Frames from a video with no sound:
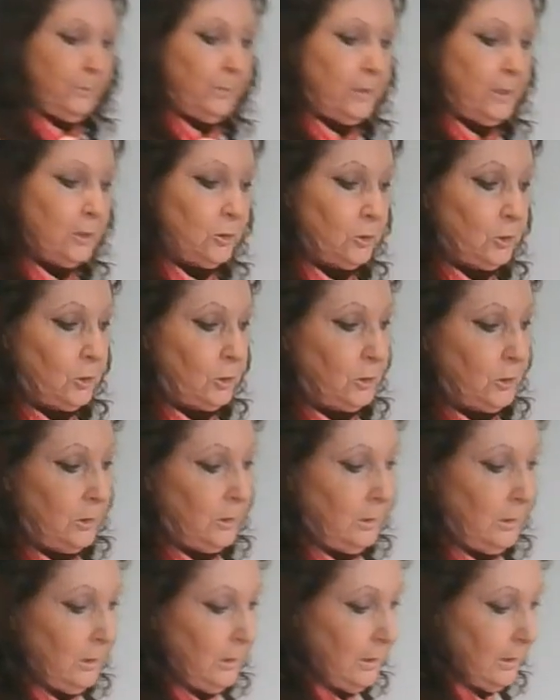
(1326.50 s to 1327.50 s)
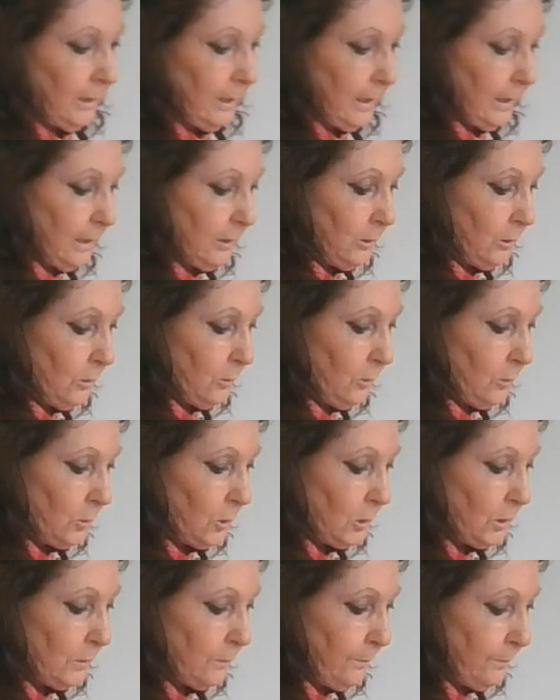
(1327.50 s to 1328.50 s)
brush, and you're
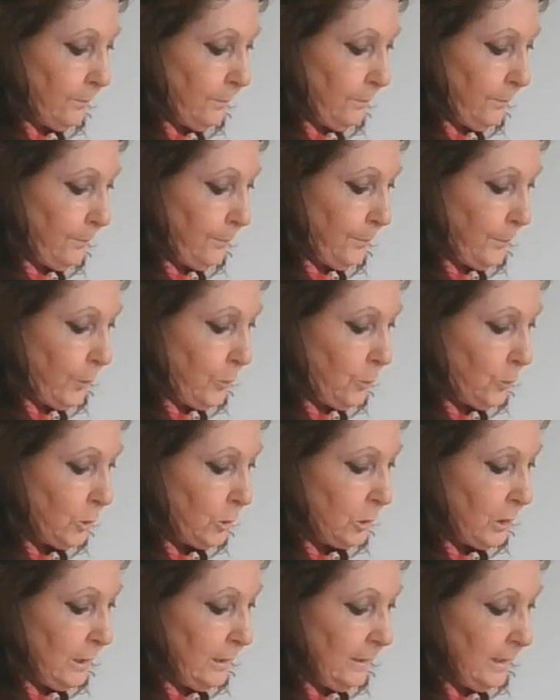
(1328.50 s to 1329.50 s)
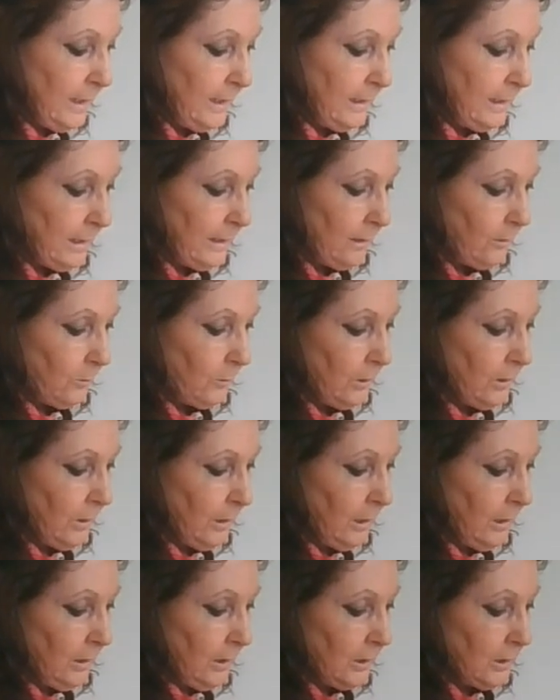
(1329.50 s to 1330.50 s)
just pushing that out.
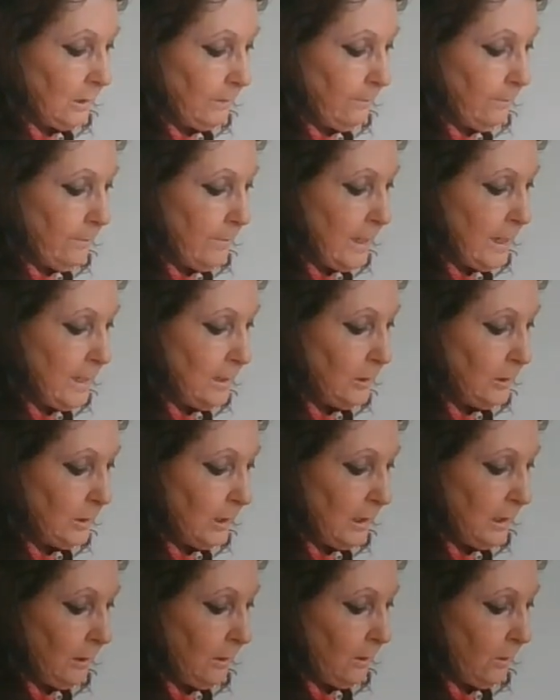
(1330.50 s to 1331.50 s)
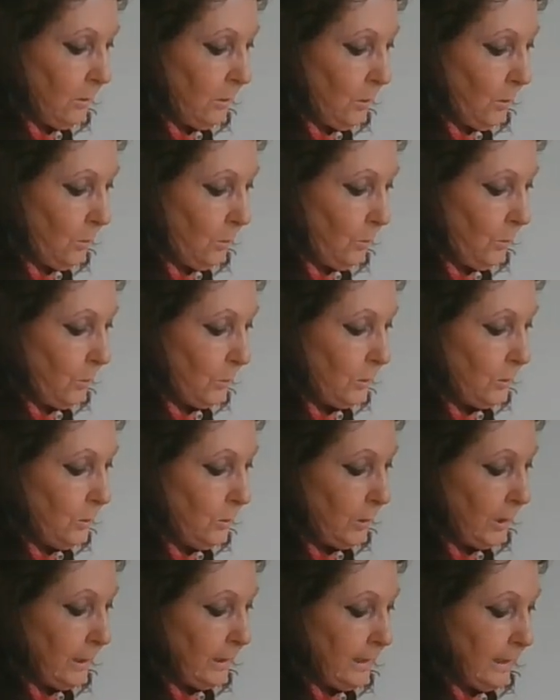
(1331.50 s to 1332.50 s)
It's amazing what you
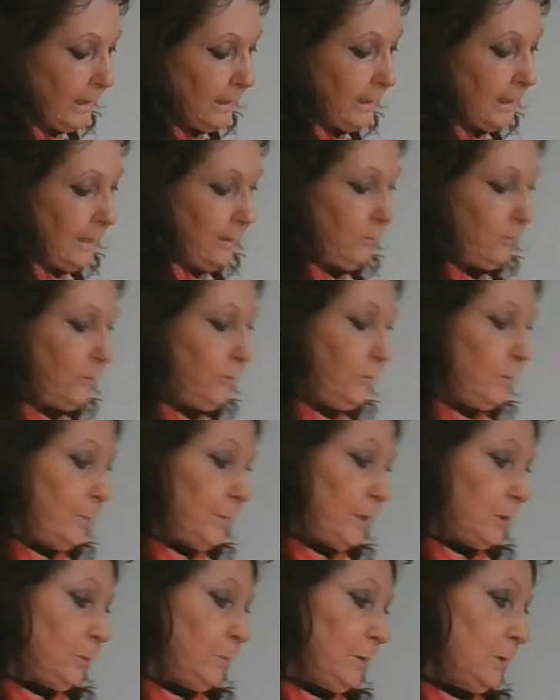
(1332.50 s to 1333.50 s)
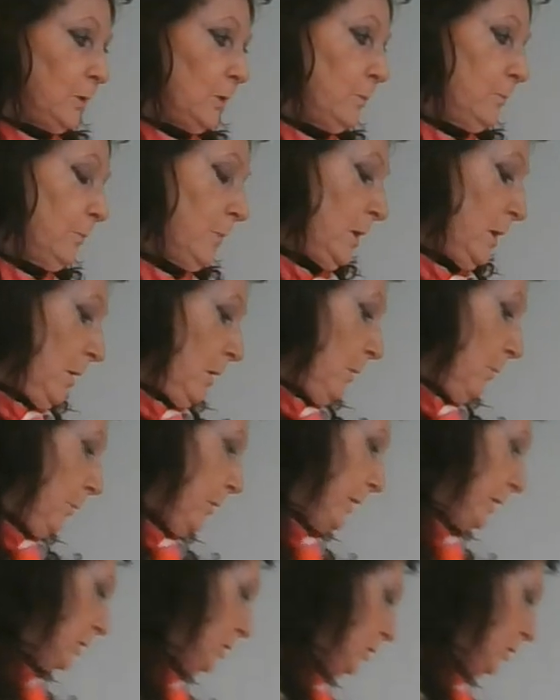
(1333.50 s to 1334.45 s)
can get out of your brush, but don't press